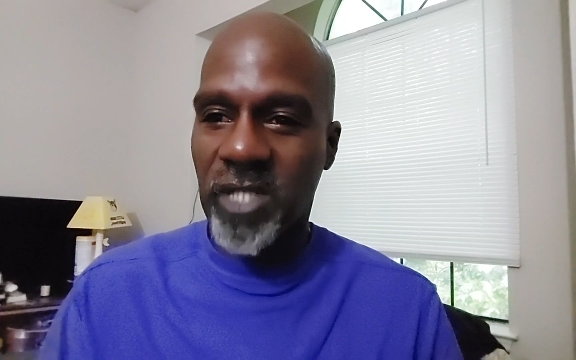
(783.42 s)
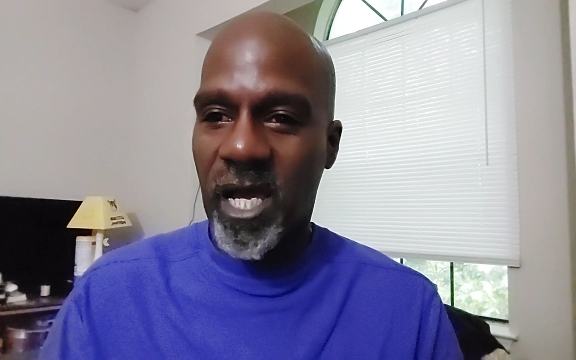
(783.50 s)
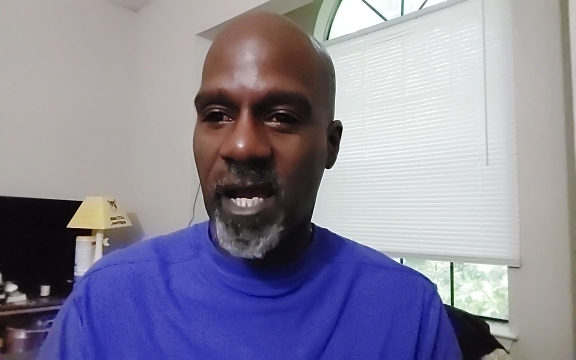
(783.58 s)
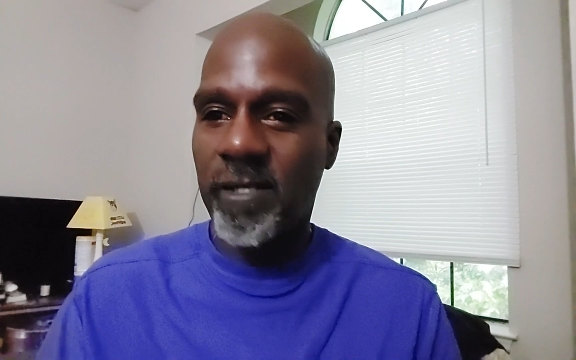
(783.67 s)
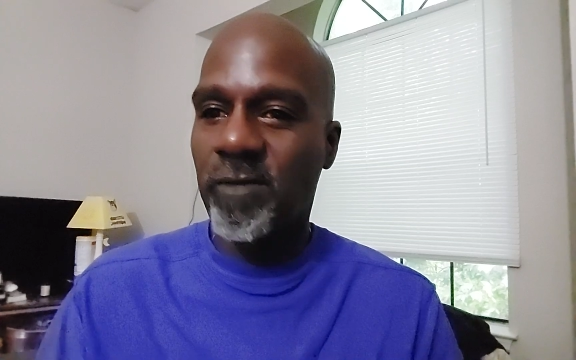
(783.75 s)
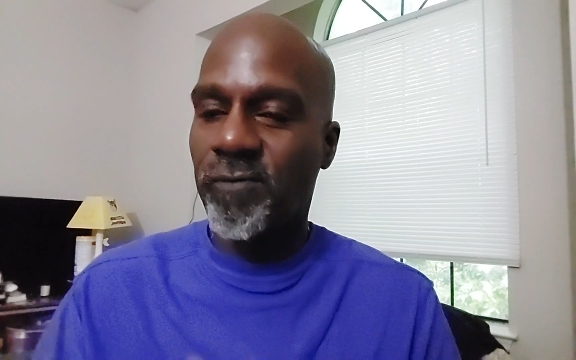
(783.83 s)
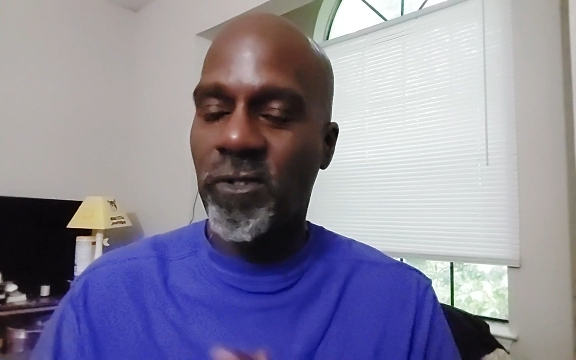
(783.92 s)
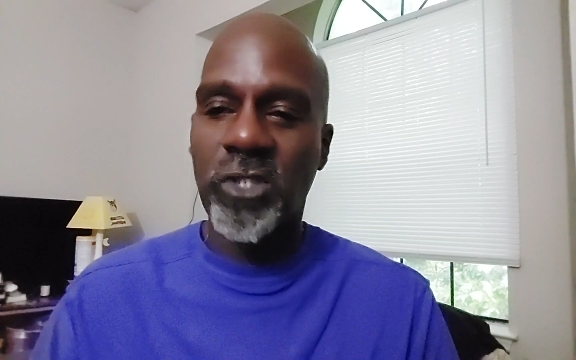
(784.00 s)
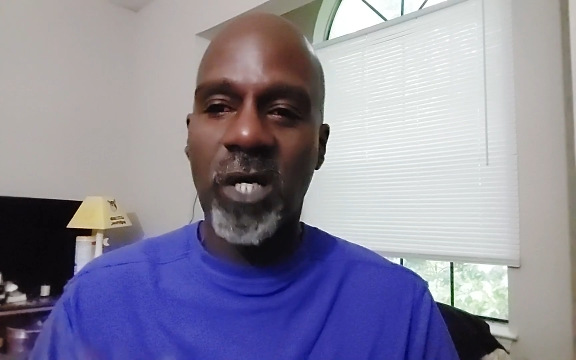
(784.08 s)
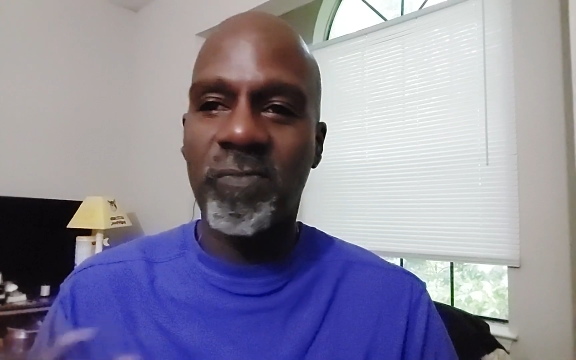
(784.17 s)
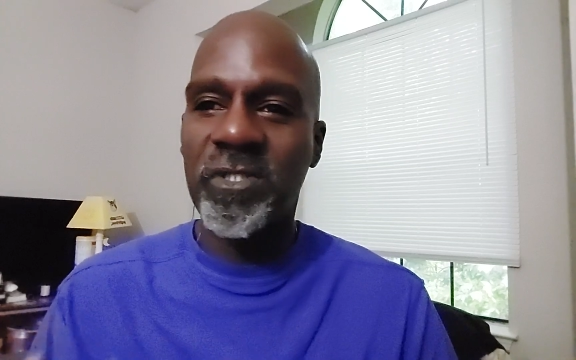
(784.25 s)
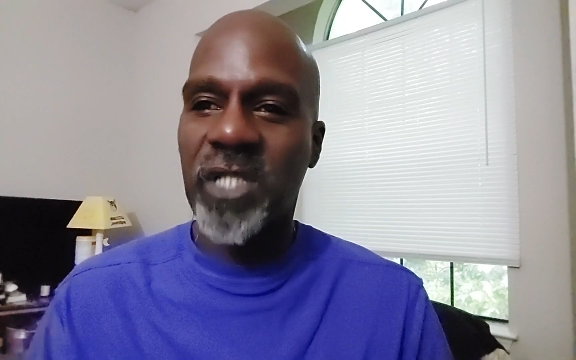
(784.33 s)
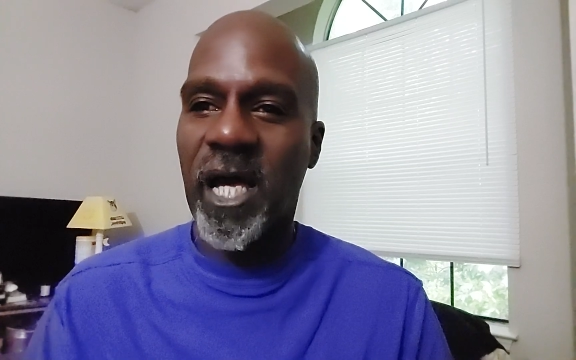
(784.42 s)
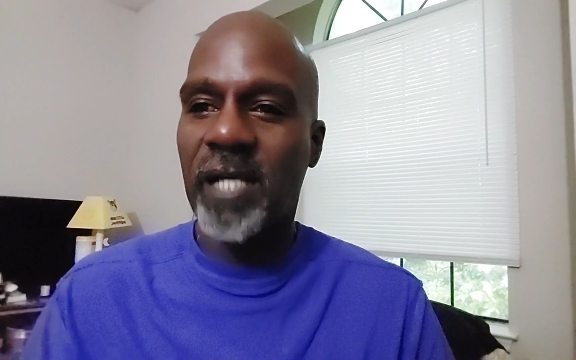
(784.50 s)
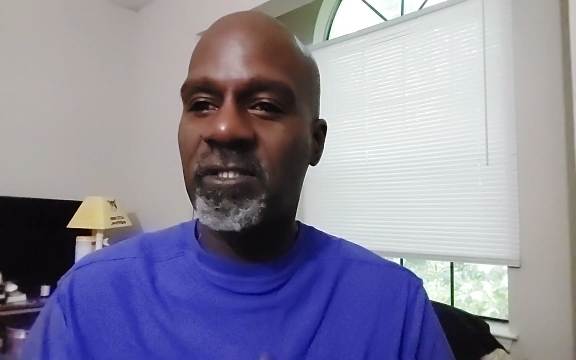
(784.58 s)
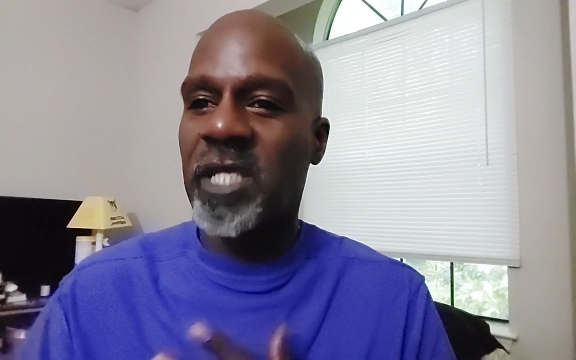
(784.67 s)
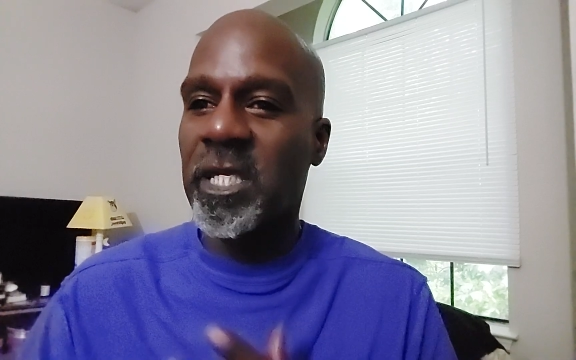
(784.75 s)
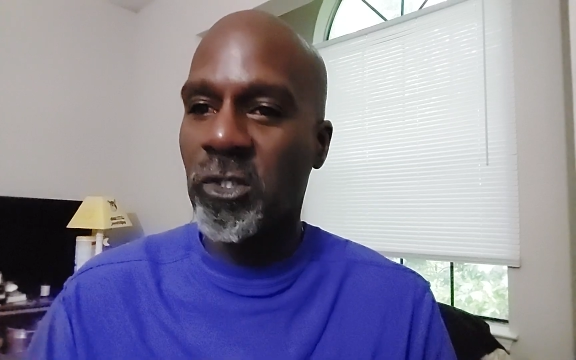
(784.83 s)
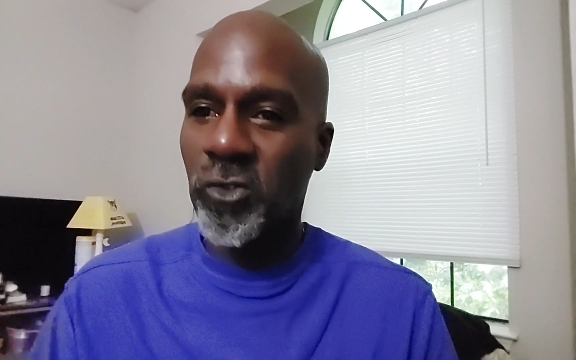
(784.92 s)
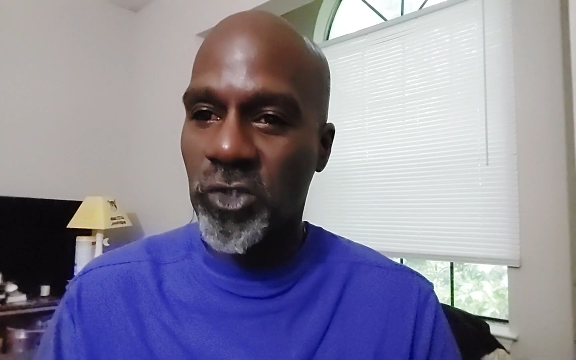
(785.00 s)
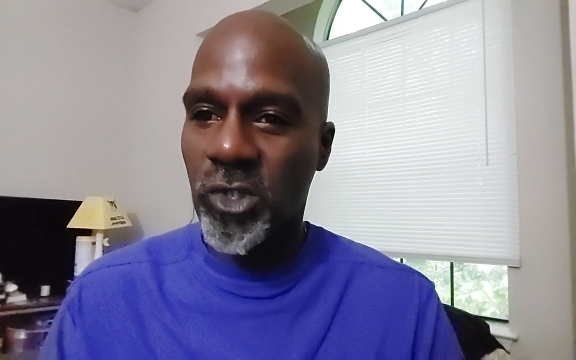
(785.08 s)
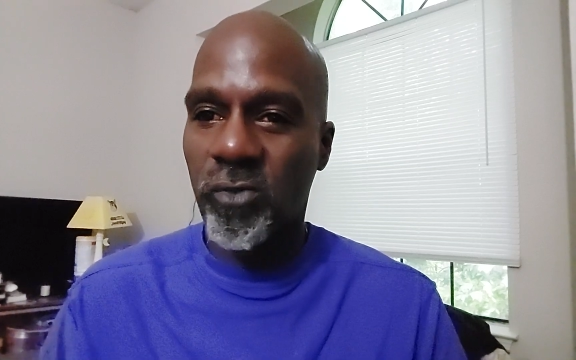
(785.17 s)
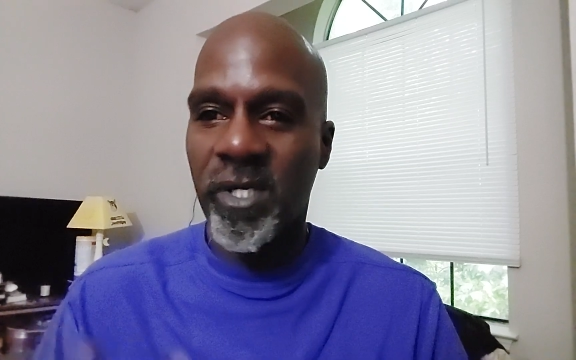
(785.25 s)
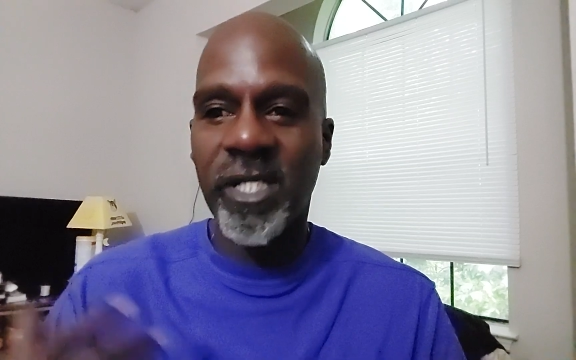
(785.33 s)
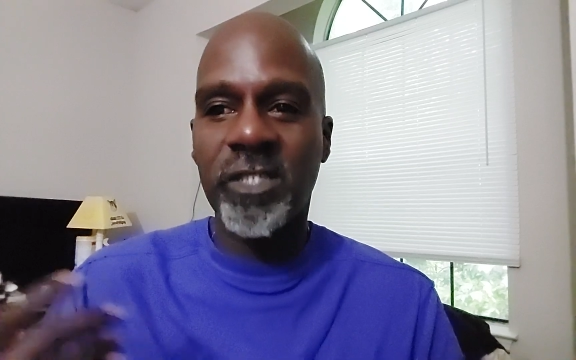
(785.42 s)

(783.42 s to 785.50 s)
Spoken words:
time the first couple of times to get used to it.